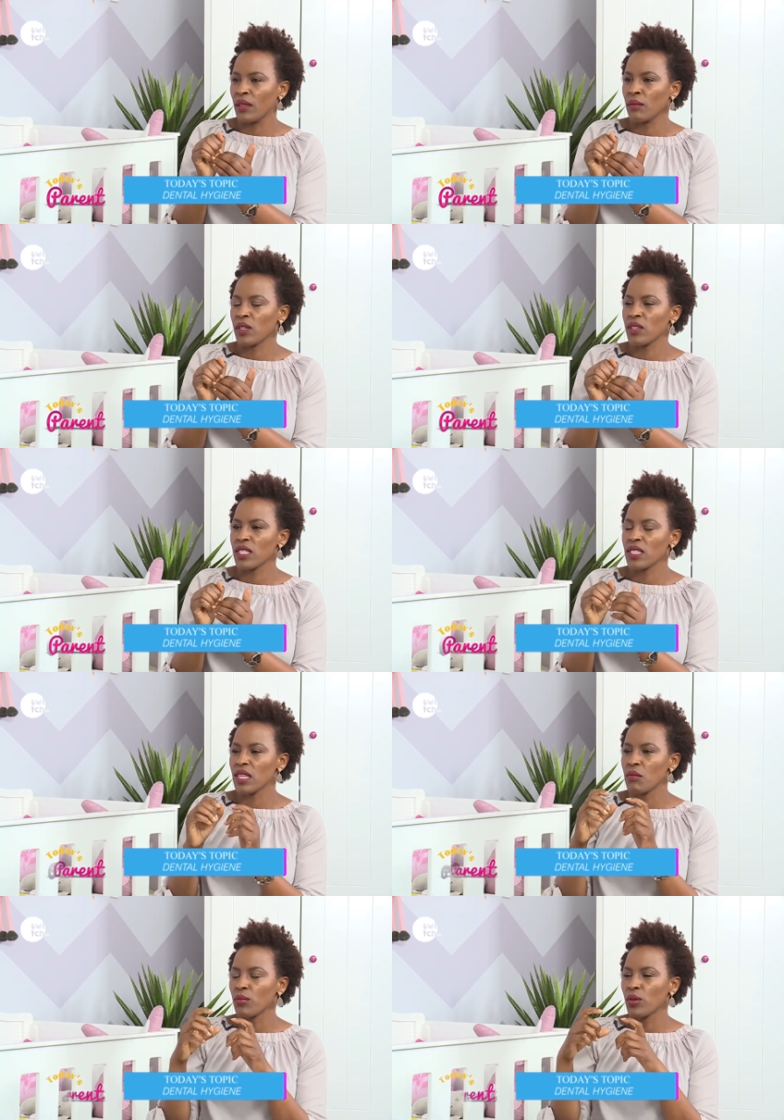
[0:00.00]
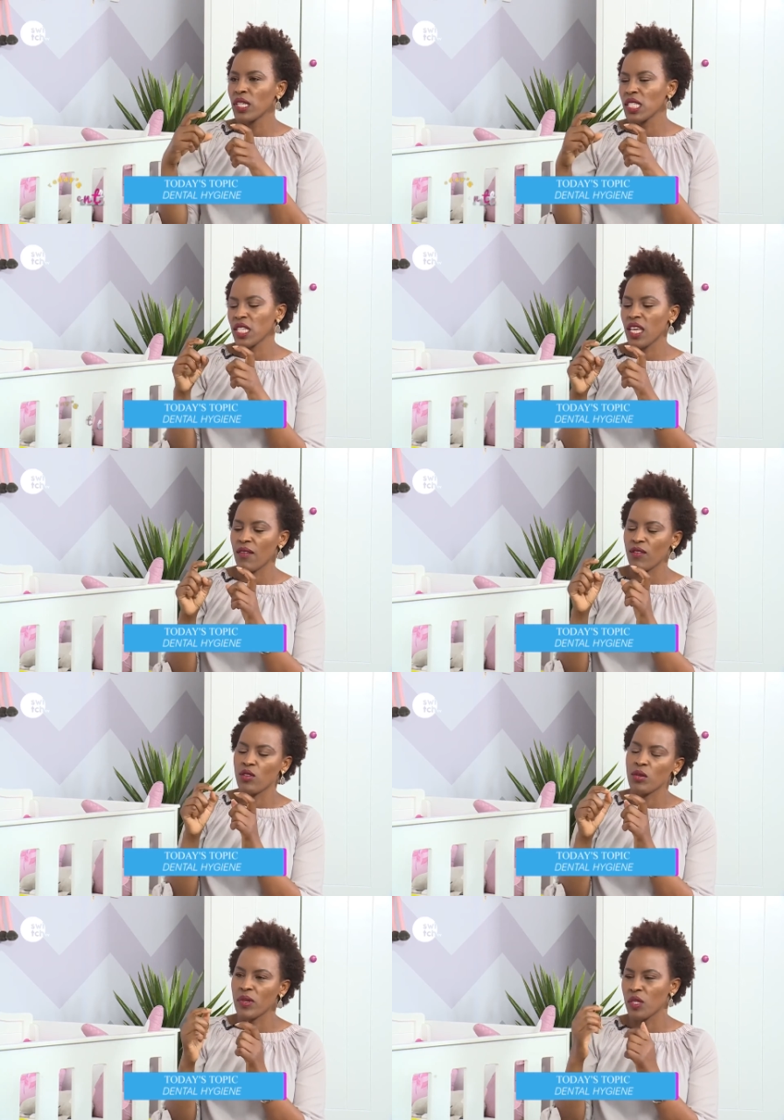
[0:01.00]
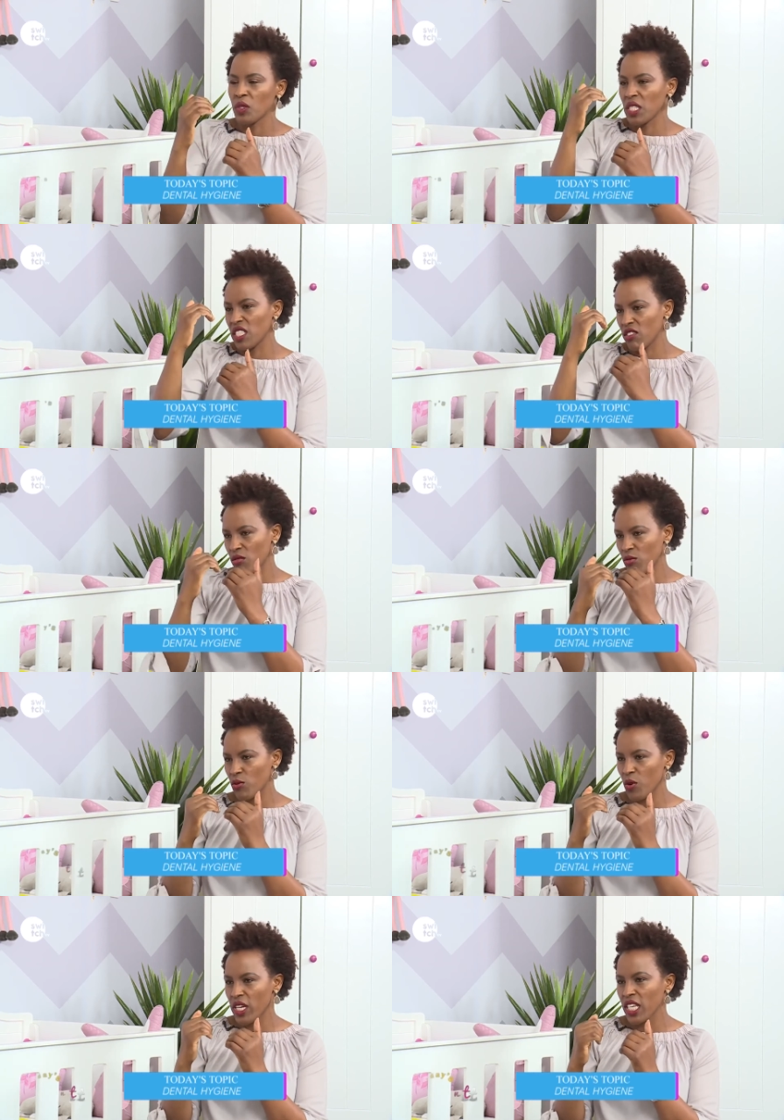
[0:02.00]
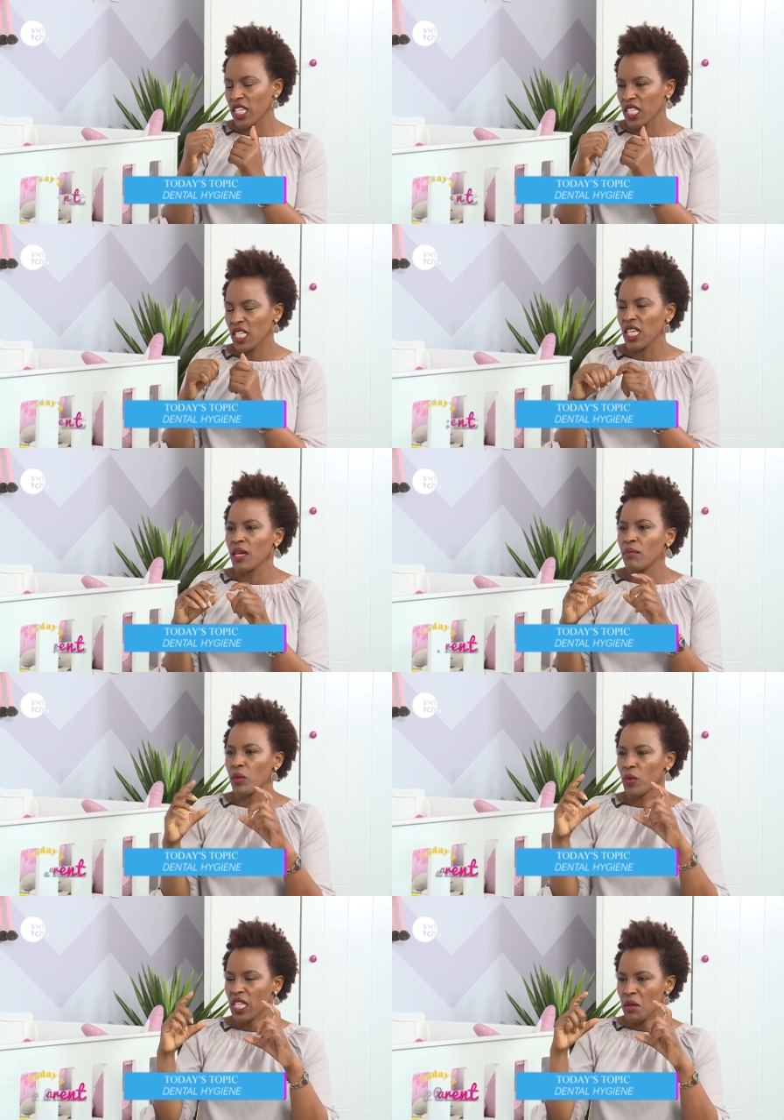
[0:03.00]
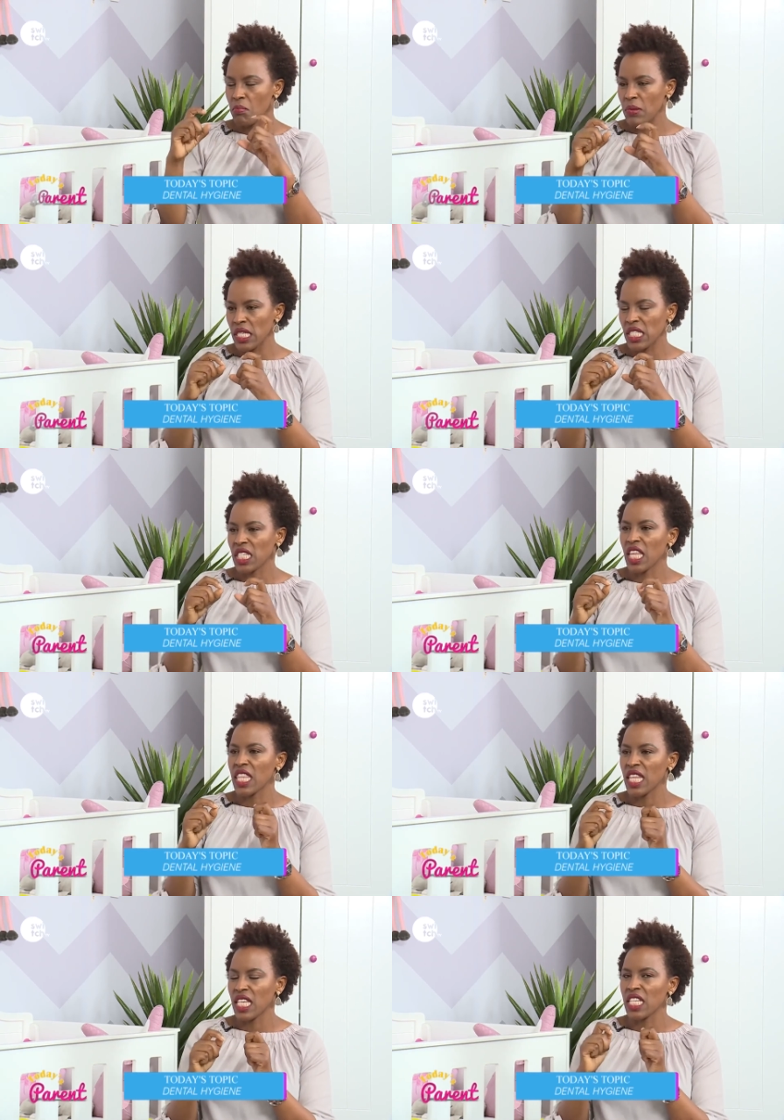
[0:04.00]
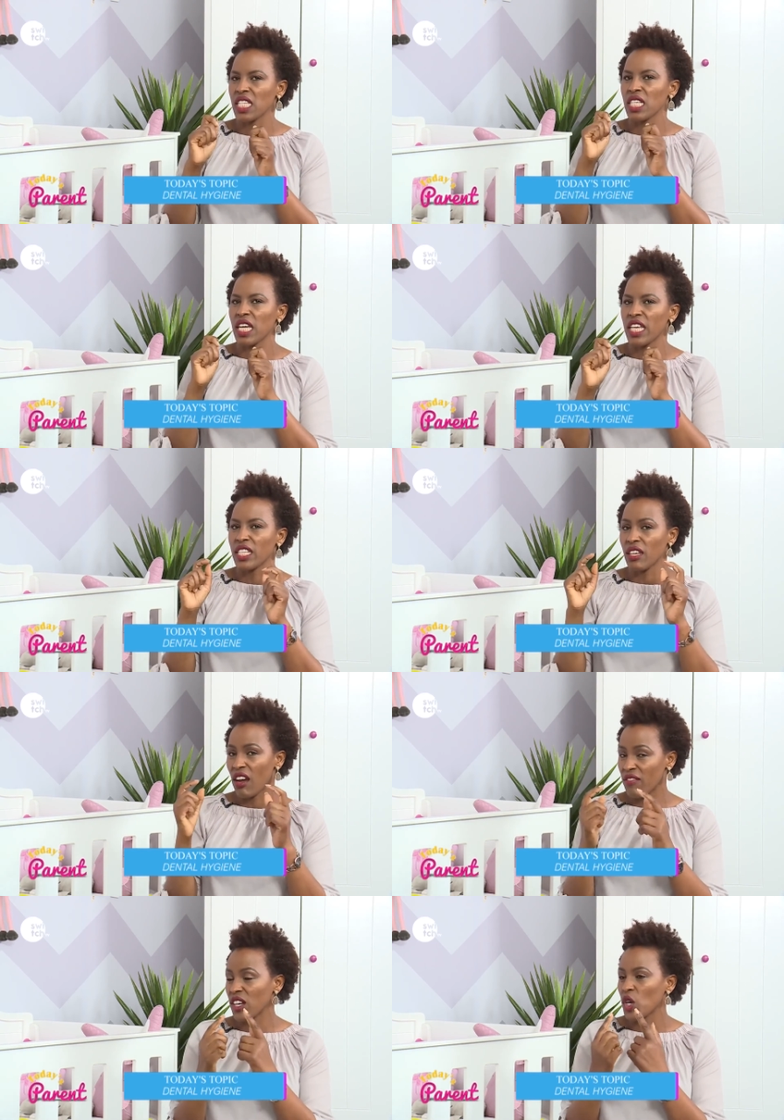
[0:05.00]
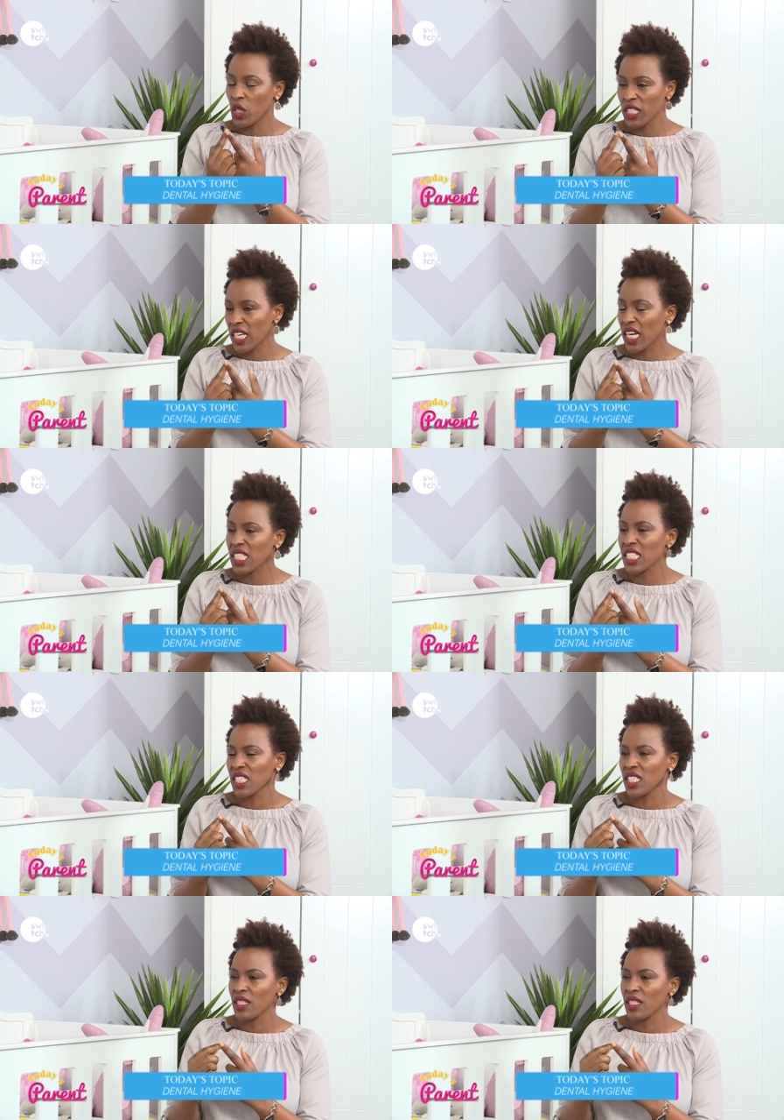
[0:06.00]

Because at some point they have not met when they're growing in. Okay. Uh, when they meet, then and have a contact,